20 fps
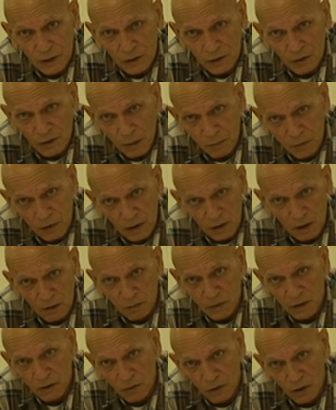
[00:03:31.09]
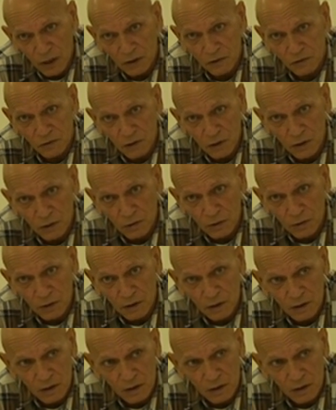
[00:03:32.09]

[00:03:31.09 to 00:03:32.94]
corruption to be right through and